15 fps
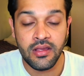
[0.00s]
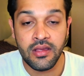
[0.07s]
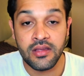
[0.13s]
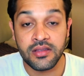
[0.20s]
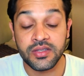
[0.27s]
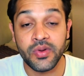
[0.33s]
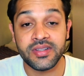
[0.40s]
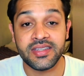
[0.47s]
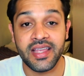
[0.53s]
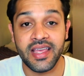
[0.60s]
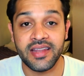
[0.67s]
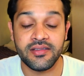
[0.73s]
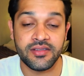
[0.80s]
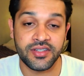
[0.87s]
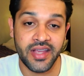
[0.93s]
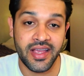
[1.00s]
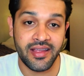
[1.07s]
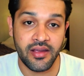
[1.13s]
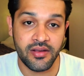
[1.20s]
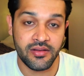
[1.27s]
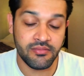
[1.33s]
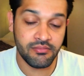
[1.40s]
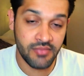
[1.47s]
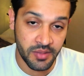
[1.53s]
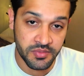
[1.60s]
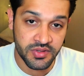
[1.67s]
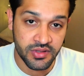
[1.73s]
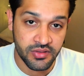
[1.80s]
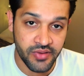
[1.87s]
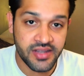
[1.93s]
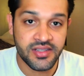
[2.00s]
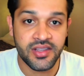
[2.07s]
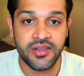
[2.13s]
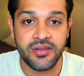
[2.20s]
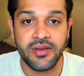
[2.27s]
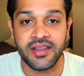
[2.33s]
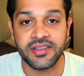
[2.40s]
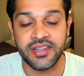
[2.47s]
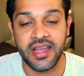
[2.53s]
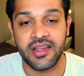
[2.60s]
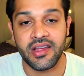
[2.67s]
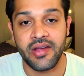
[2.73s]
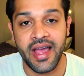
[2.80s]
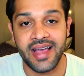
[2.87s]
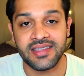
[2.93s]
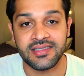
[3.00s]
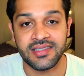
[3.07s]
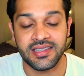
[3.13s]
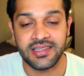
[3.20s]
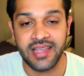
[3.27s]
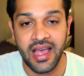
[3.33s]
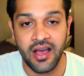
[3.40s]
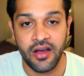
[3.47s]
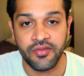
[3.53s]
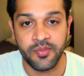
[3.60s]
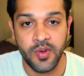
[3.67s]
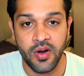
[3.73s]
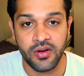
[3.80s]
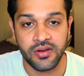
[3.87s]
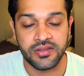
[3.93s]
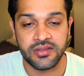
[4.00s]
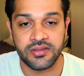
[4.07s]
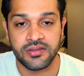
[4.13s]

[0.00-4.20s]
So once again, Django comes to the rescue and Django has this out of the box.